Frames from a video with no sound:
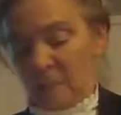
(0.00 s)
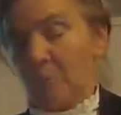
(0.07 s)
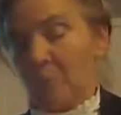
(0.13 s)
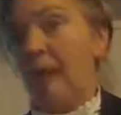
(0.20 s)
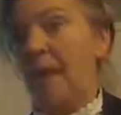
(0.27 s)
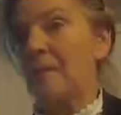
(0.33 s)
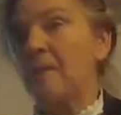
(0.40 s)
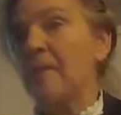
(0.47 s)

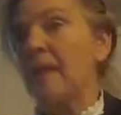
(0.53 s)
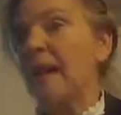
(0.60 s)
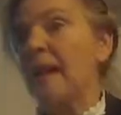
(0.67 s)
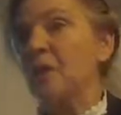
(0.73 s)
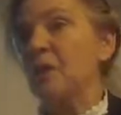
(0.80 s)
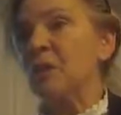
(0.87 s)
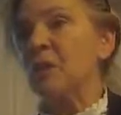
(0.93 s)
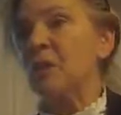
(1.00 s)
Prior to that,
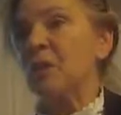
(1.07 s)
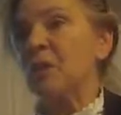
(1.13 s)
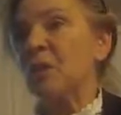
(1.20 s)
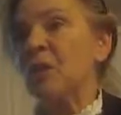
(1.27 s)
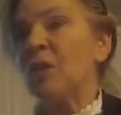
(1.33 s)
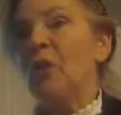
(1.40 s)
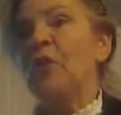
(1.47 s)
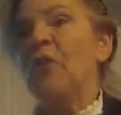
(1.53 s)
she worked
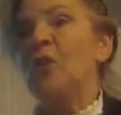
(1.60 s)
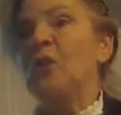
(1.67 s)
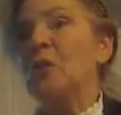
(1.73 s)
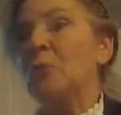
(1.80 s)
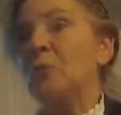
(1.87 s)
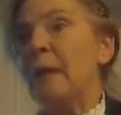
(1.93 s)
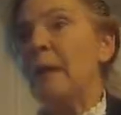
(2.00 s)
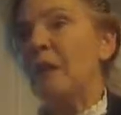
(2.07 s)
for 2
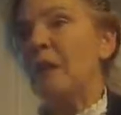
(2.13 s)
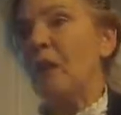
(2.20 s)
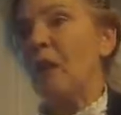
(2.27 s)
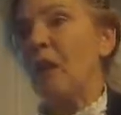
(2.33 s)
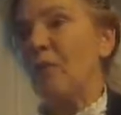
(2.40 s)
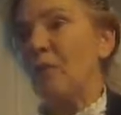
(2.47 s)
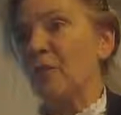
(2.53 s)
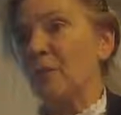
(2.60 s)
major law
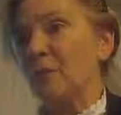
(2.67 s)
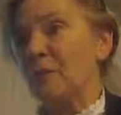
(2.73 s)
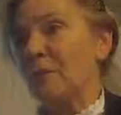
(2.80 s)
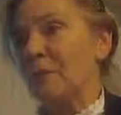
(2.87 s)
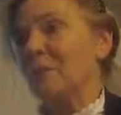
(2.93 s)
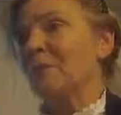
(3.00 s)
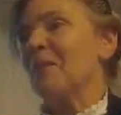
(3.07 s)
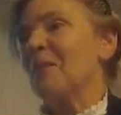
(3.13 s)
firms.
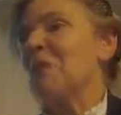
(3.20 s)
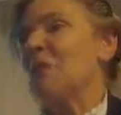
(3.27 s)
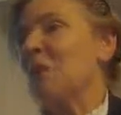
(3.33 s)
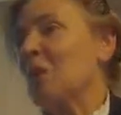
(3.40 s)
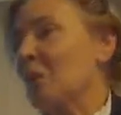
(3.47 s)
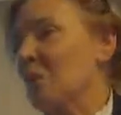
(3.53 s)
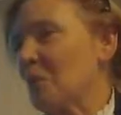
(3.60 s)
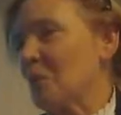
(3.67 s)
Cheryl,
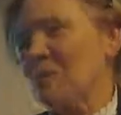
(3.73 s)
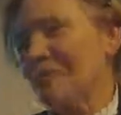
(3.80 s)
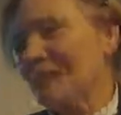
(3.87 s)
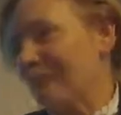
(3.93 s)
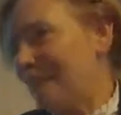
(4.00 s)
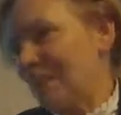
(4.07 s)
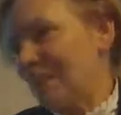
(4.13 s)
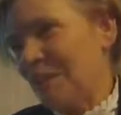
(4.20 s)
we're really
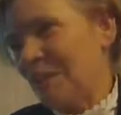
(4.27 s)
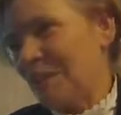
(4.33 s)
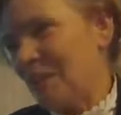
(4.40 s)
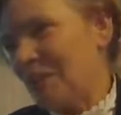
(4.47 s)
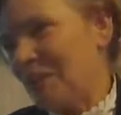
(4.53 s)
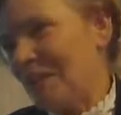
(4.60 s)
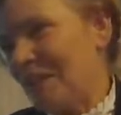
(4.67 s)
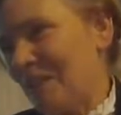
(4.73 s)
looking forward
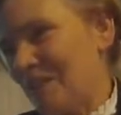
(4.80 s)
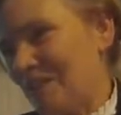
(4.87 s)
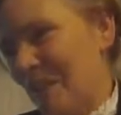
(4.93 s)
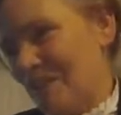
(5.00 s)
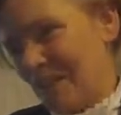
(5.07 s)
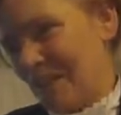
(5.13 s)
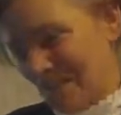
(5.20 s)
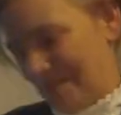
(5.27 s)
to hearing from
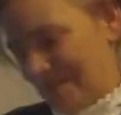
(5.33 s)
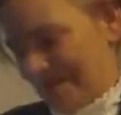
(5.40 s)
you.